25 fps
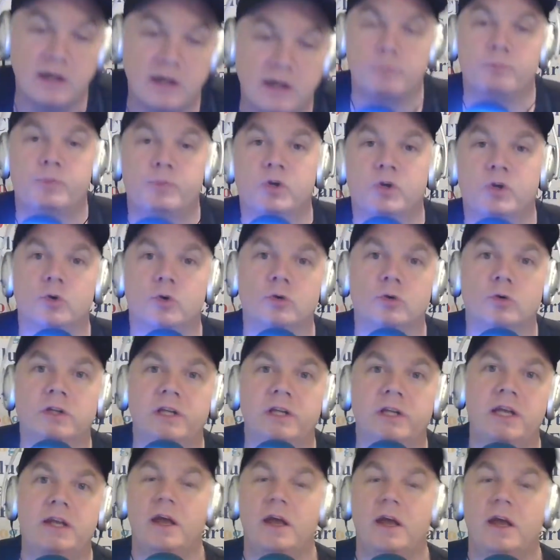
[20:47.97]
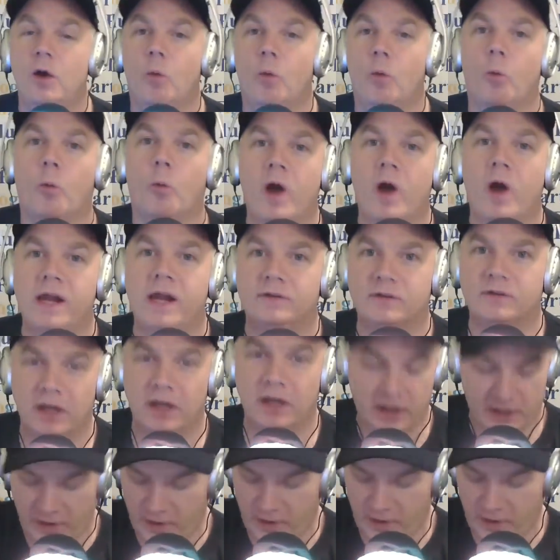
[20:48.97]
a purely white
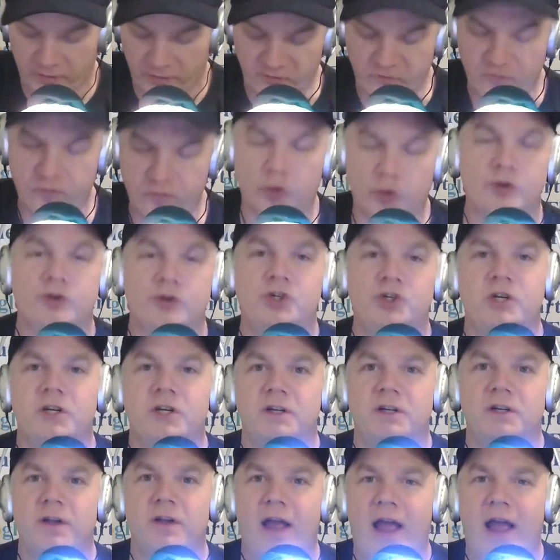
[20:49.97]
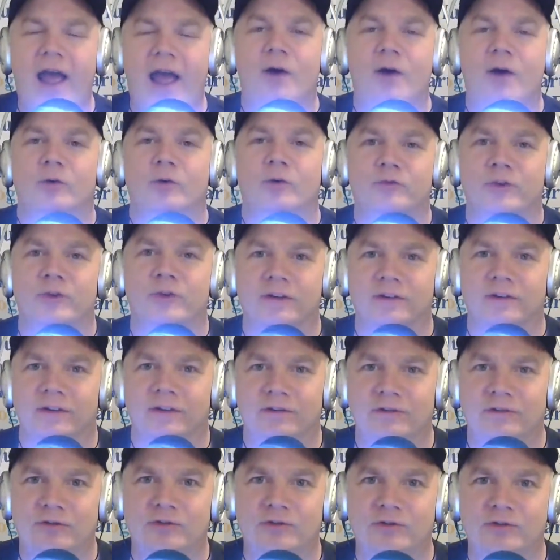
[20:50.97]
virgin outfit
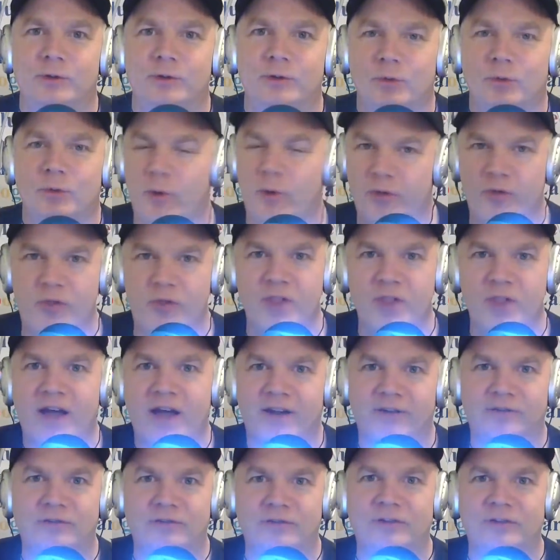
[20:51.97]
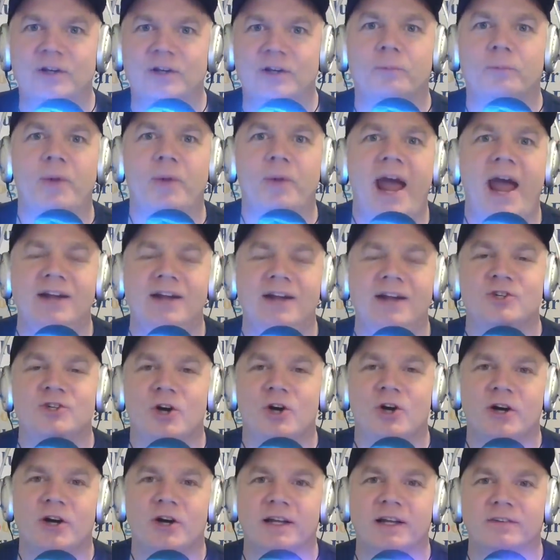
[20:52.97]
suit with not a single patch
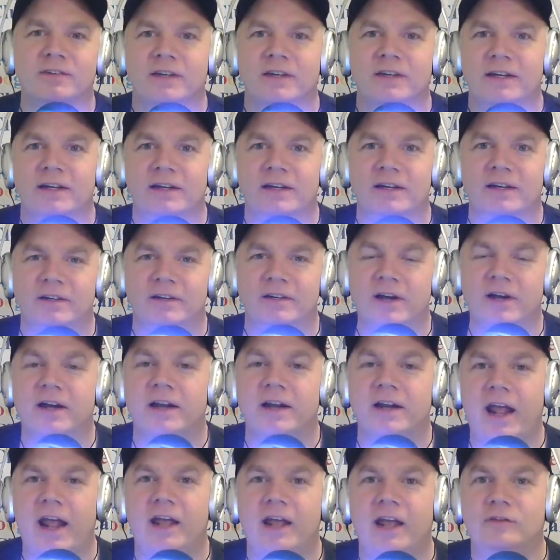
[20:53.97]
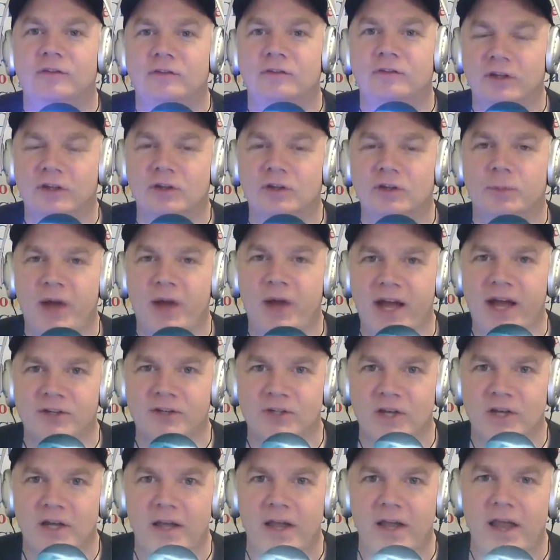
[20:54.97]
on it? Not a single
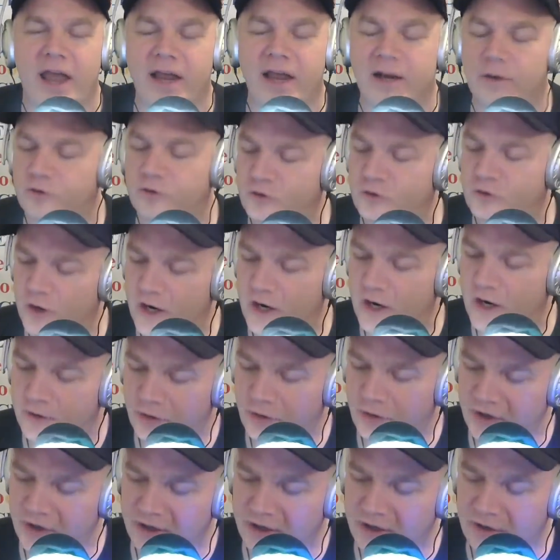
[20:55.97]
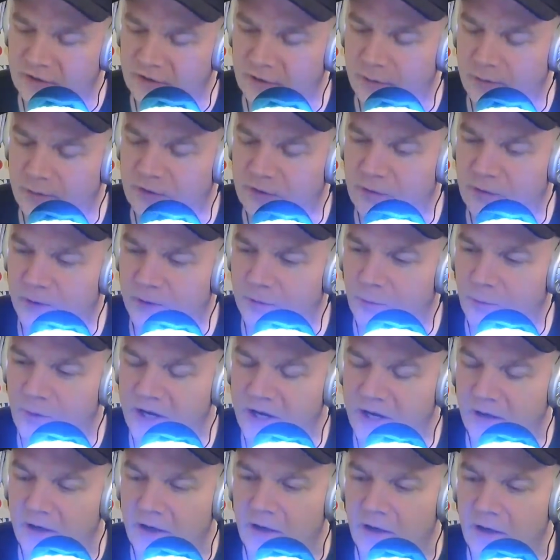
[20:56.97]
patch. And I was trying to think of this. I was going,
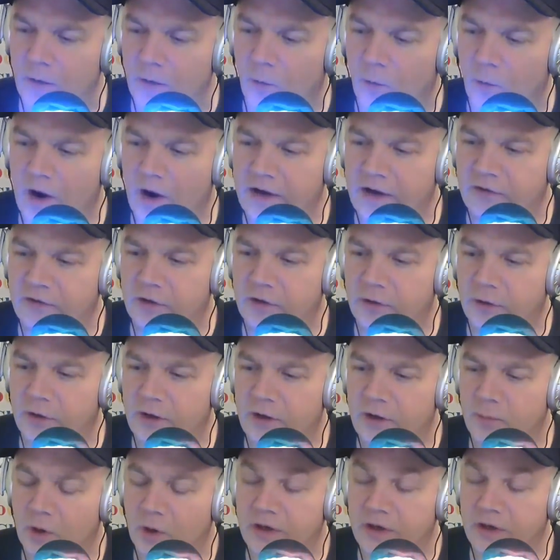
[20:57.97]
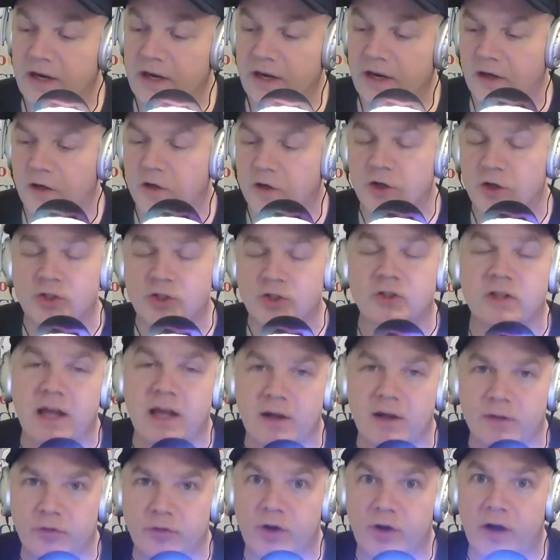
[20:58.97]
wait, why isn't there any marketing? And
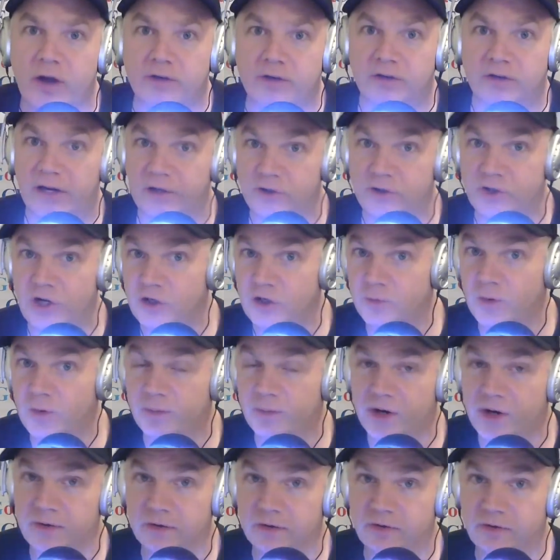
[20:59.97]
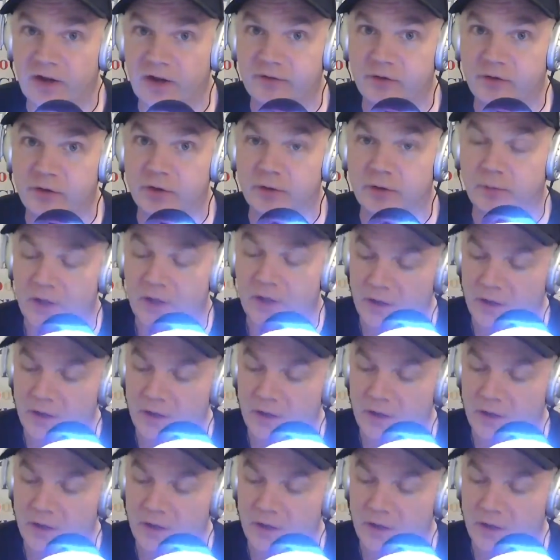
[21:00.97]
initially I had thought, and I changed my mind this afternoon.